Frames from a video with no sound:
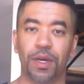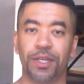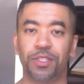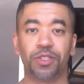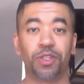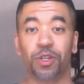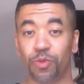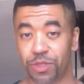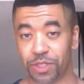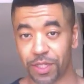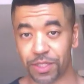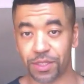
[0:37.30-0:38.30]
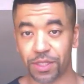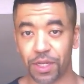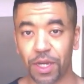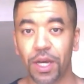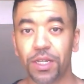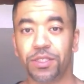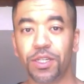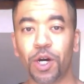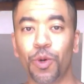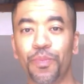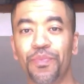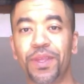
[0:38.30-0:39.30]
I just couldn't resist.
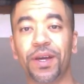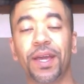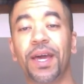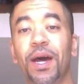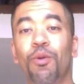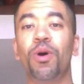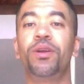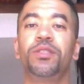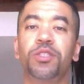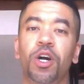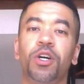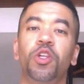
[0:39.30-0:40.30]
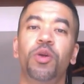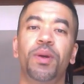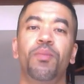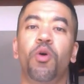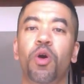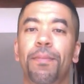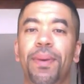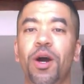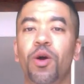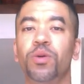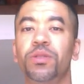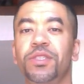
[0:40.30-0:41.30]
So, again, I wanted to talk a little bit more
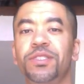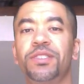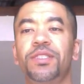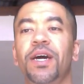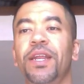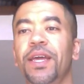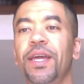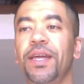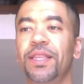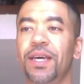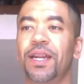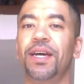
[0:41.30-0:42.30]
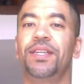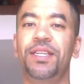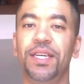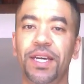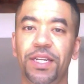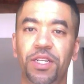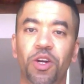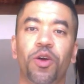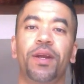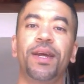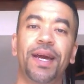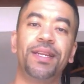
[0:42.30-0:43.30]
about the studying that I did
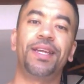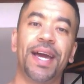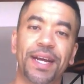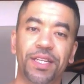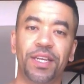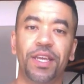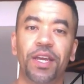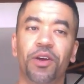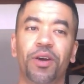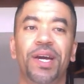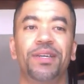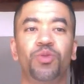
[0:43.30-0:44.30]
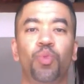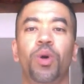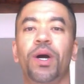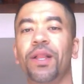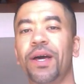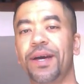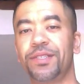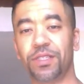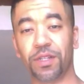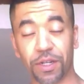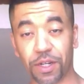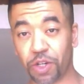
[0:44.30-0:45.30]
during didactic year as well as
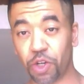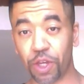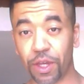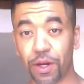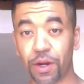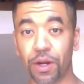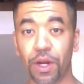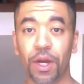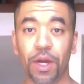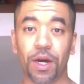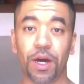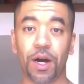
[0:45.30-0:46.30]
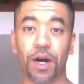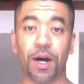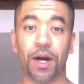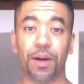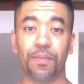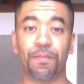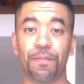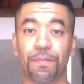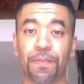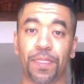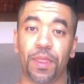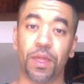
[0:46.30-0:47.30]
clinical year um,
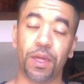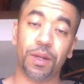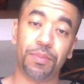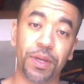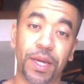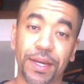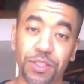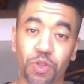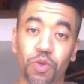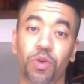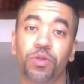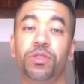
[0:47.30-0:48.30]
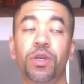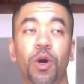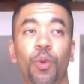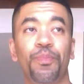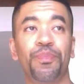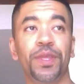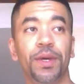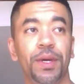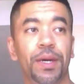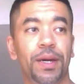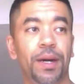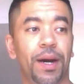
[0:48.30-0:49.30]
in P A school. So,
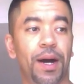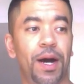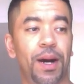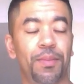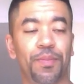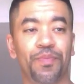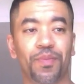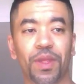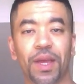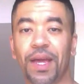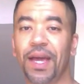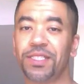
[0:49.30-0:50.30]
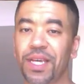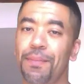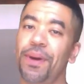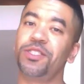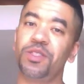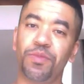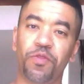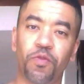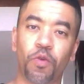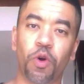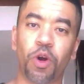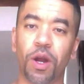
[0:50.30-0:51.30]
um, as I mentioned
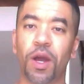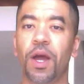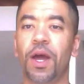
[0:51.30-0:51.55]
before,